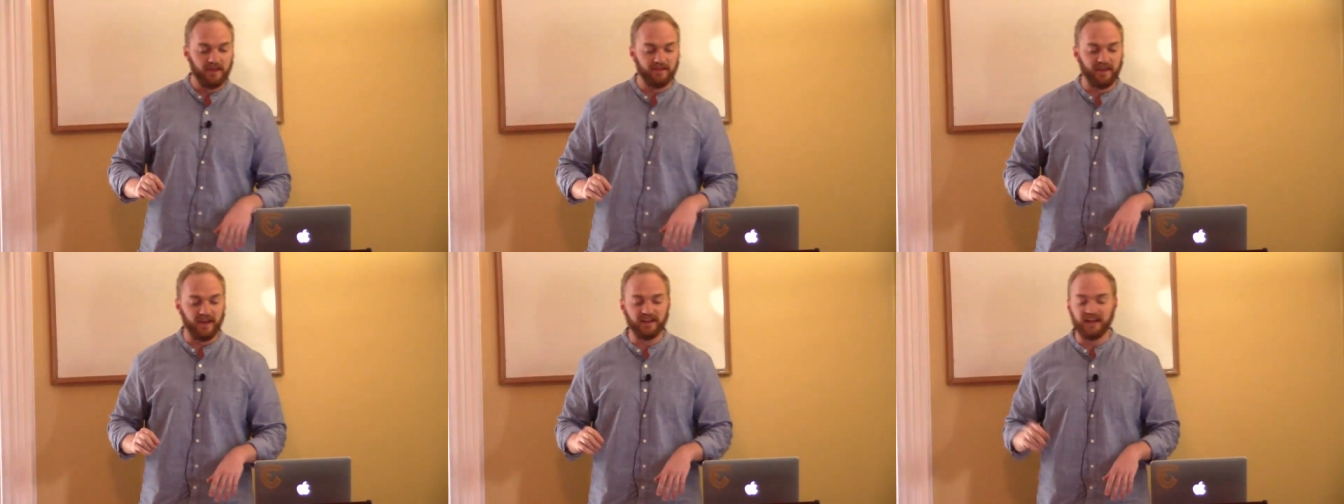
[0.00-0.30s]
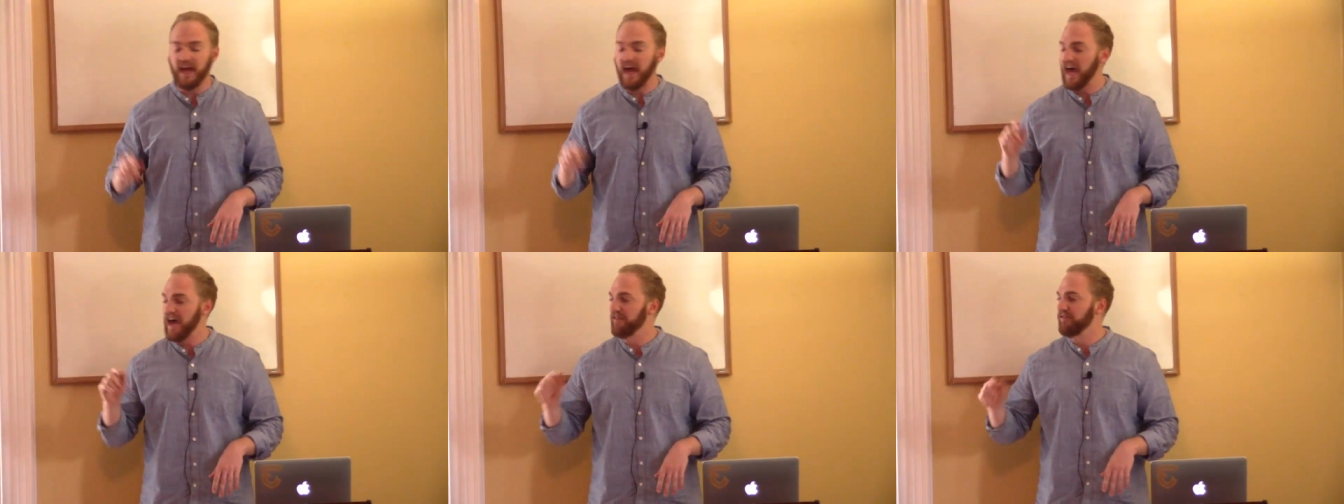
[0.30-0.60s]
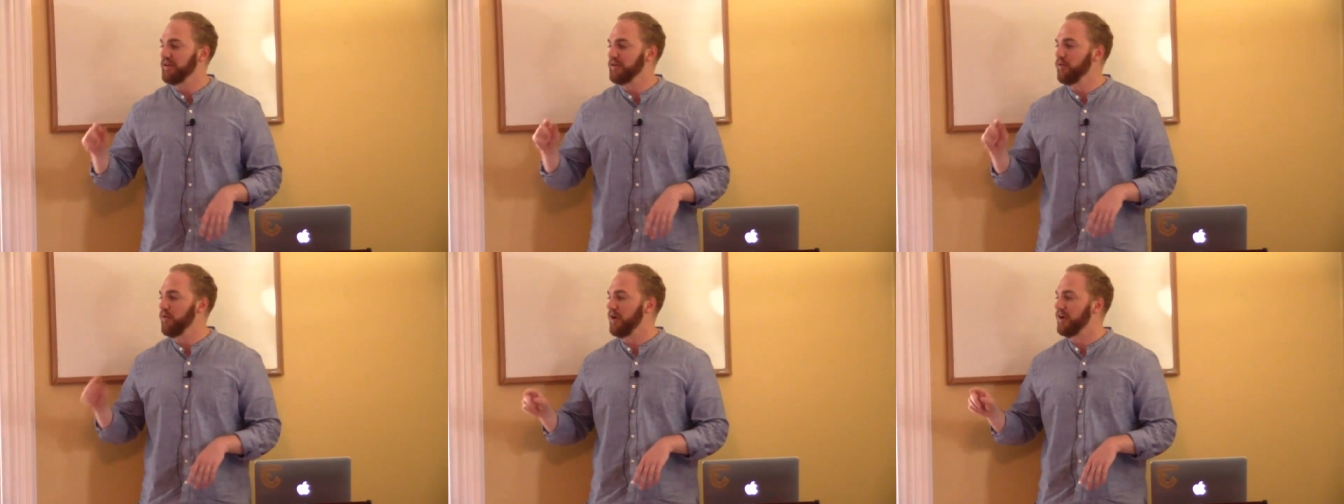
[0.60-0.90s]
that
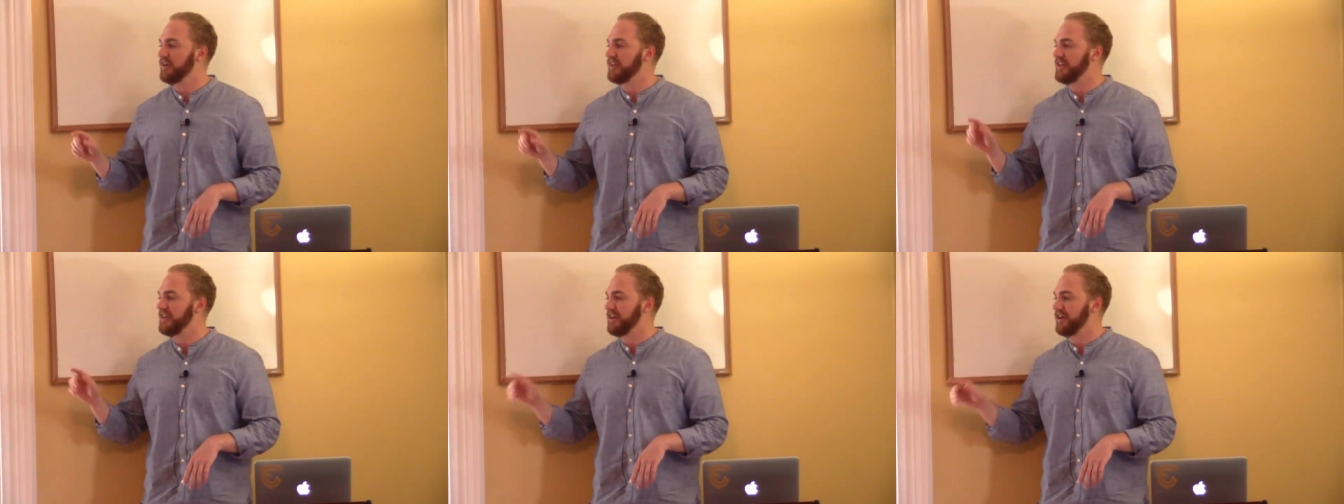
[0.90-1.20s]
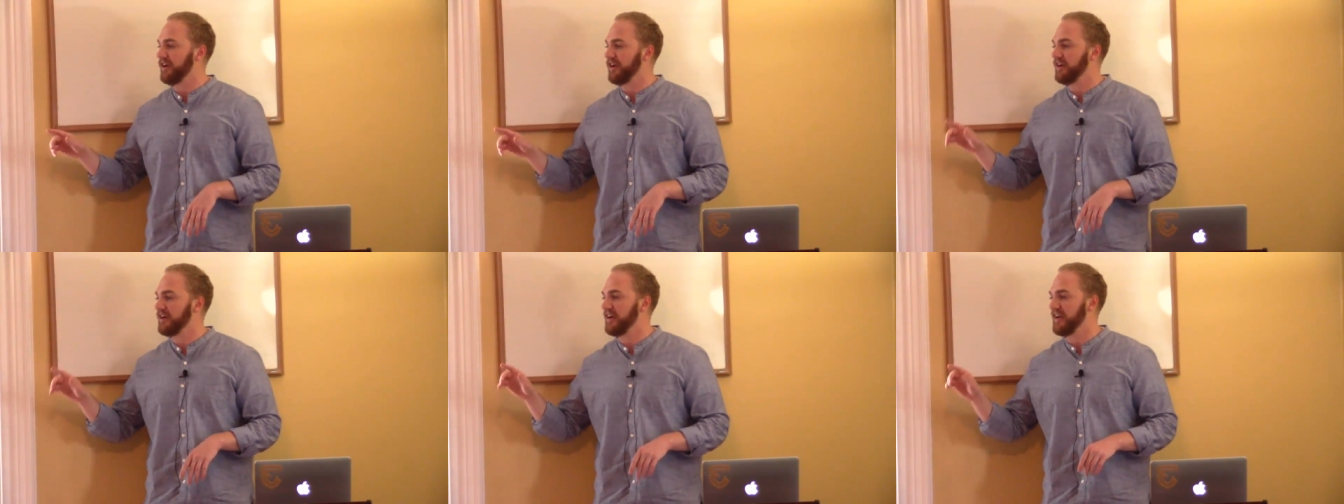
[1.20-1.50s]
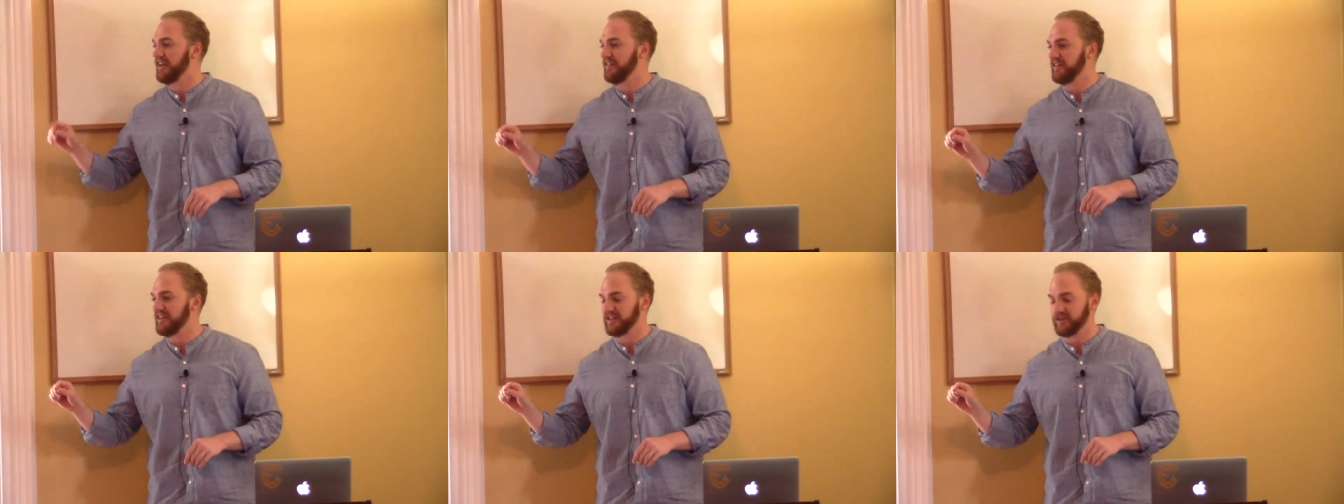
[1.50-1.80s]
everyone here
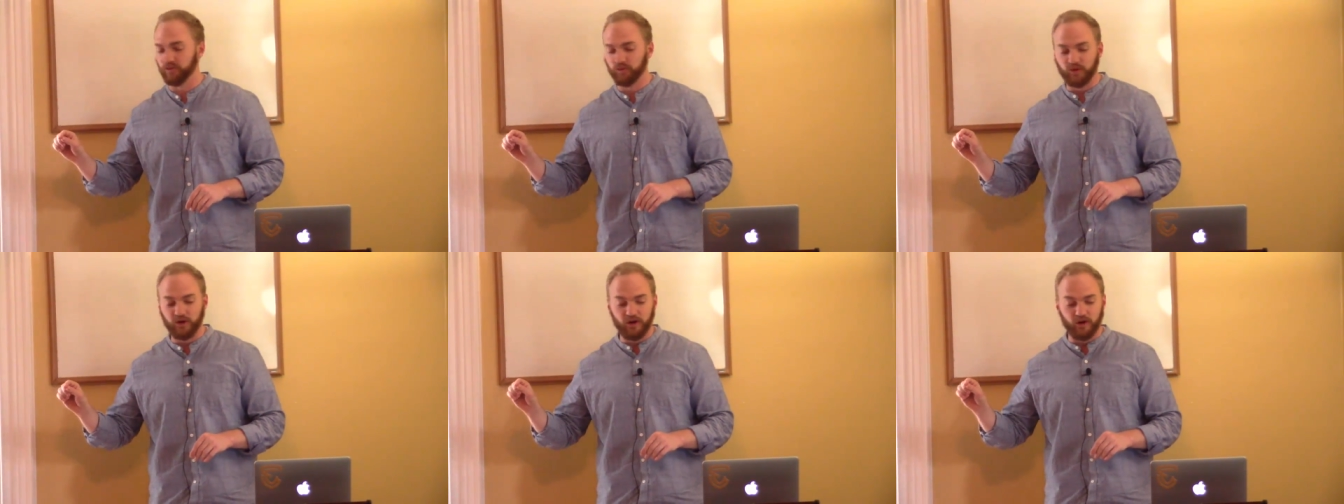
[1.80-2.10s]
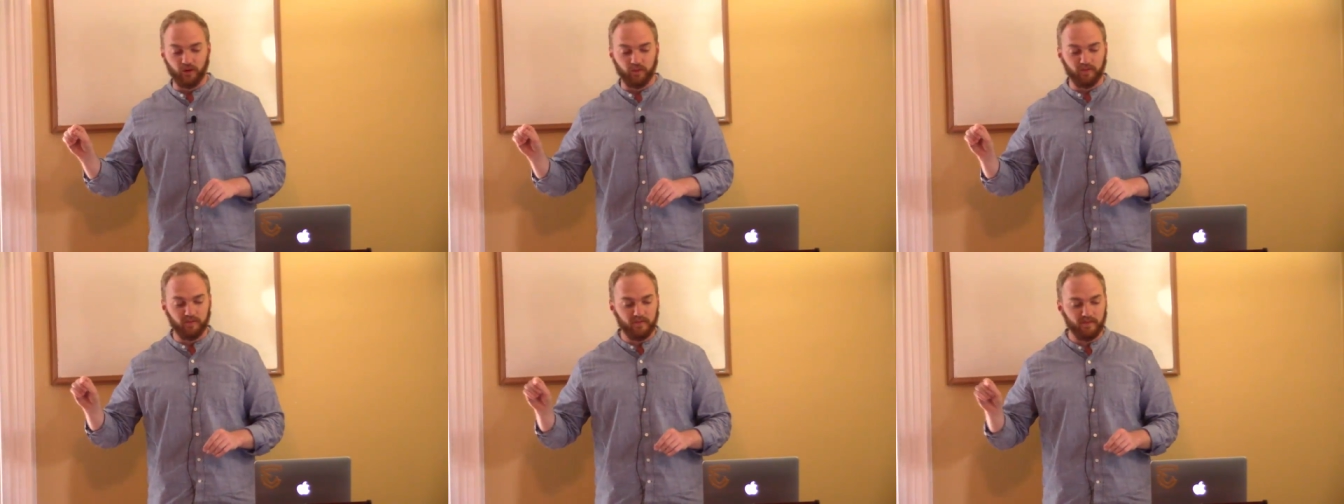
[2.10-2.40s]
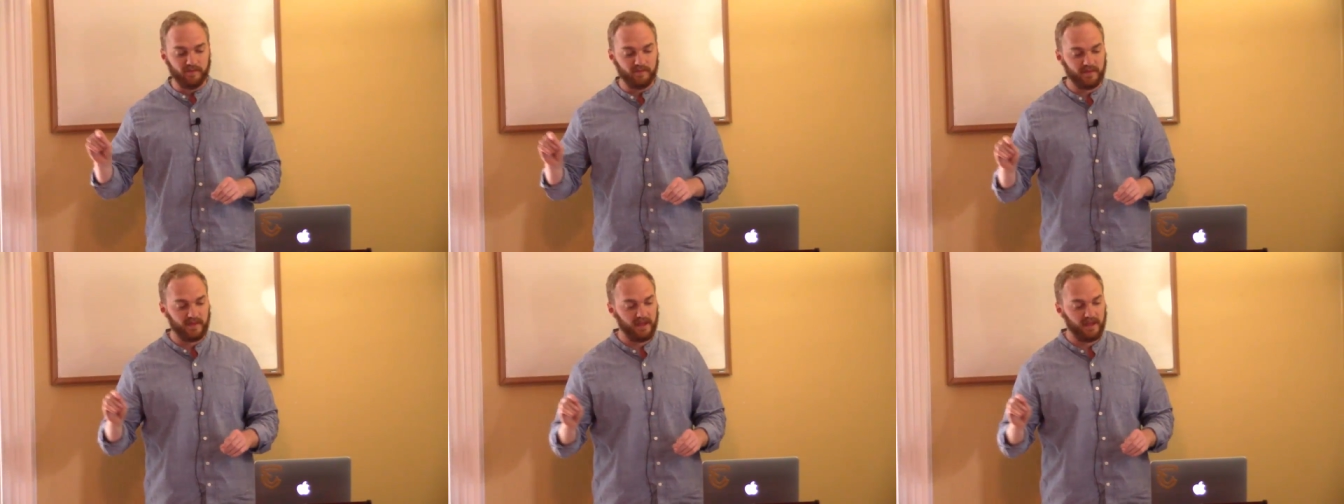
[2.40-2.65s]
in this room